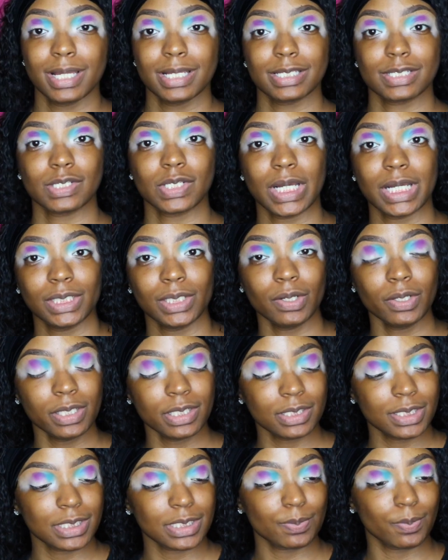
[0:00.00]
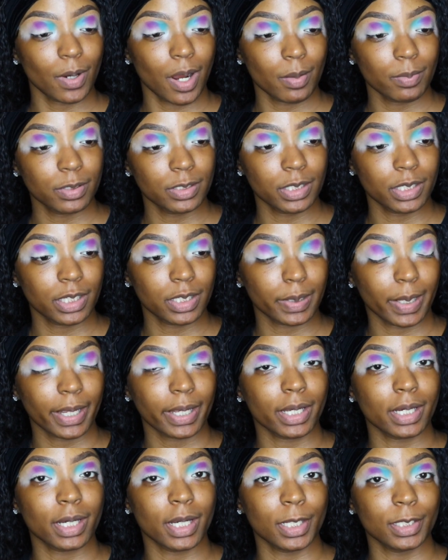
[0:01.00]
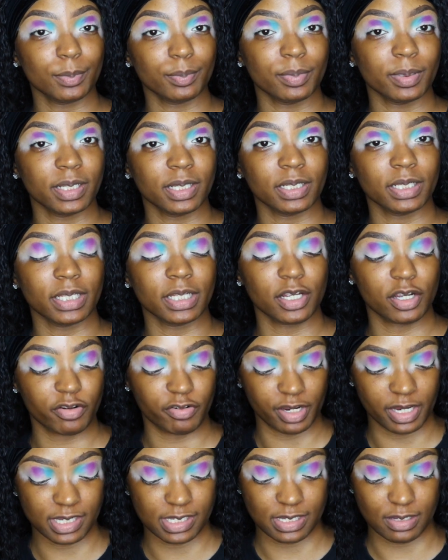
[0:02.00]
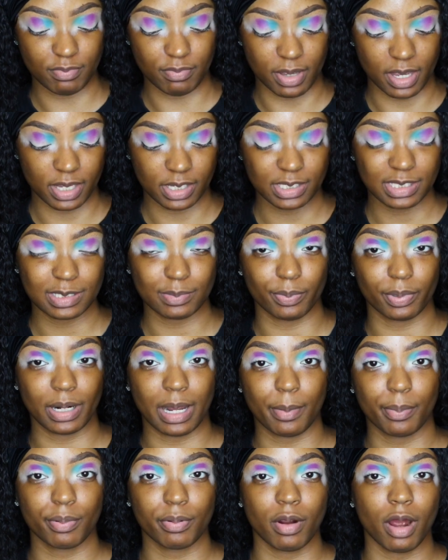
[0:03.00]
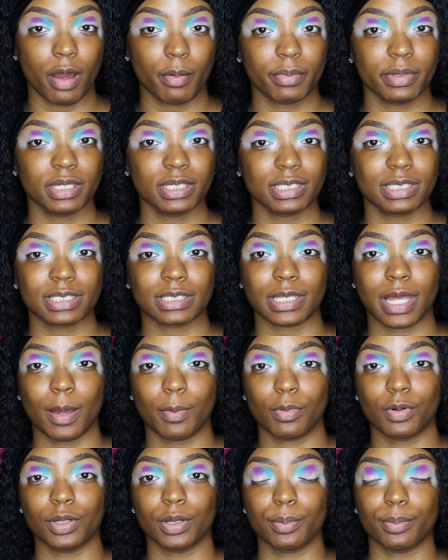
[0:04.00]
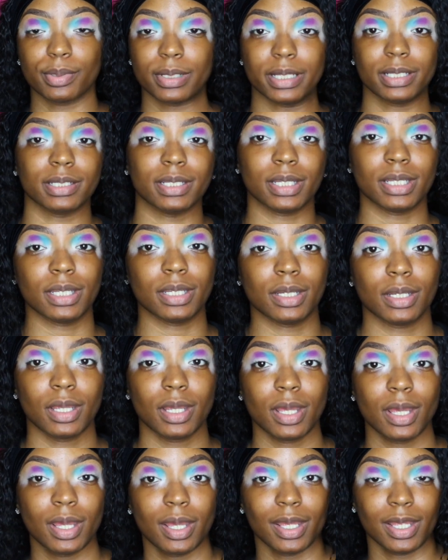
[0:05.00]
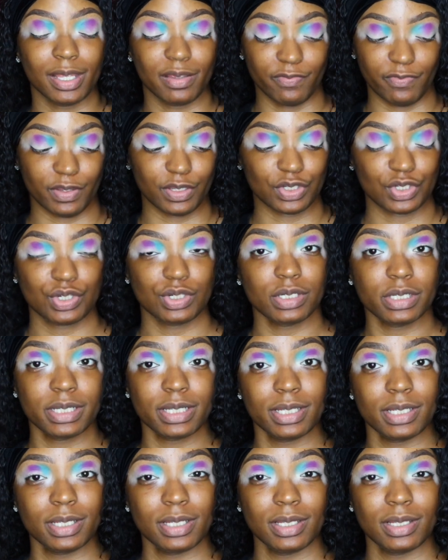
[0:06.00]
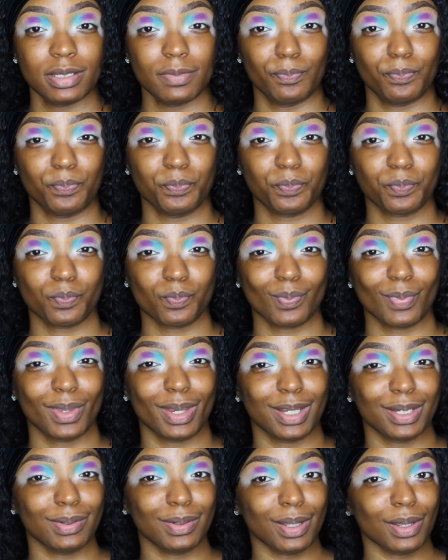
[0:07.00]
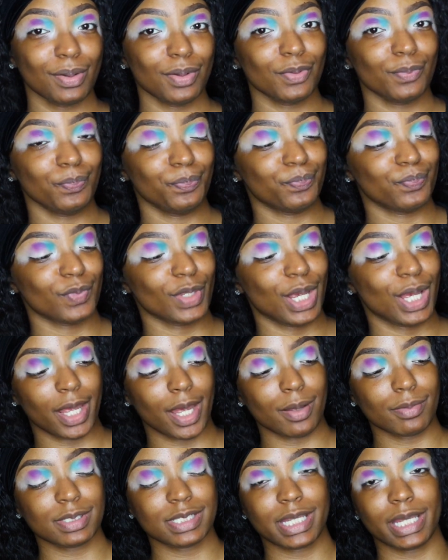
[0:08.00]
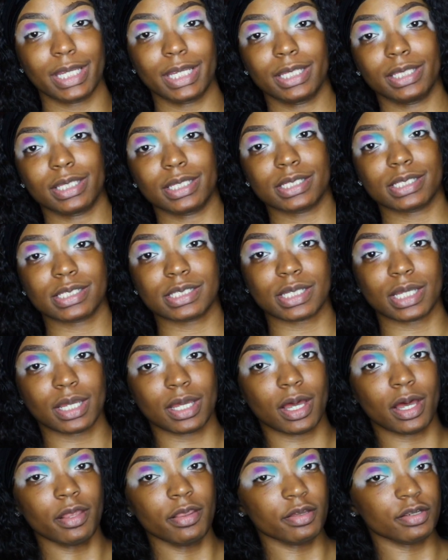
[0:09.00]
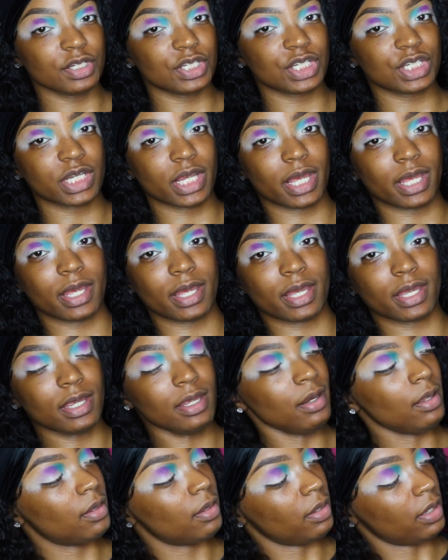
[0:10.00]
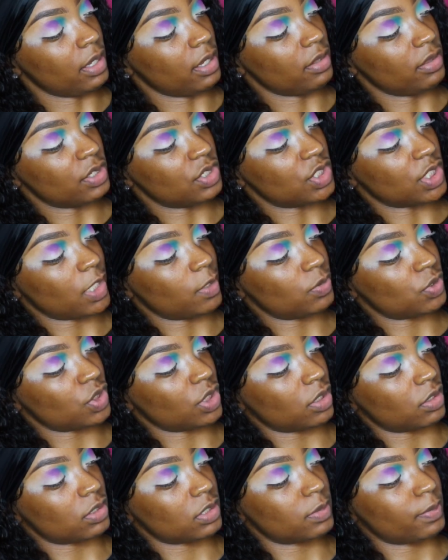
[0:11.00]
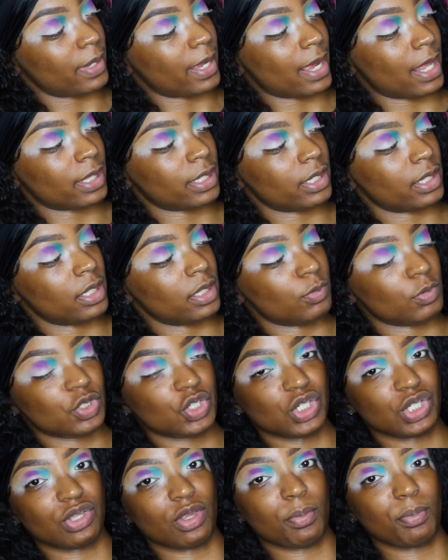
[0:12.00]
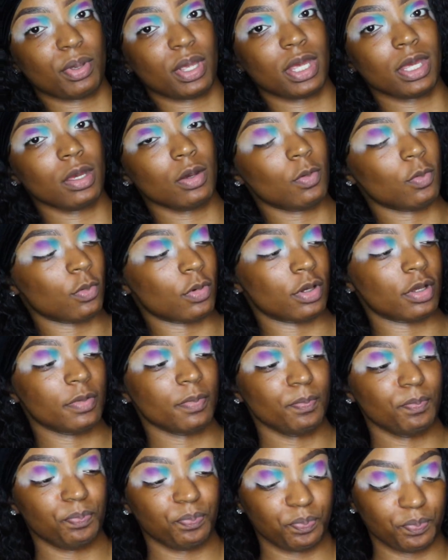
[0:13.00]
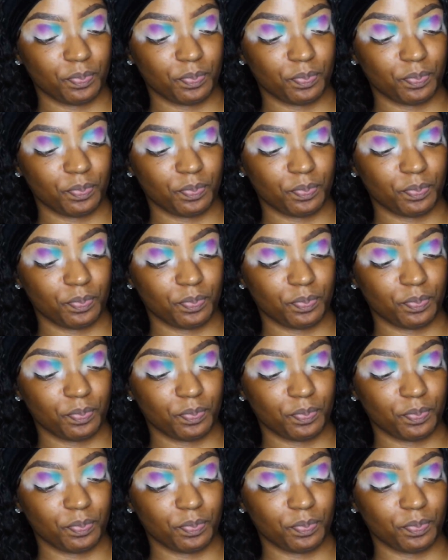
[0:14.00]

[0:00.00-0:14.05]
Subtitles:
So I know this is probably looking like an unblended crazy mess, but I promise I'm going to blend it eventually, you know. Now I'm taking this other shade in the James Charles palette, which is the pink one.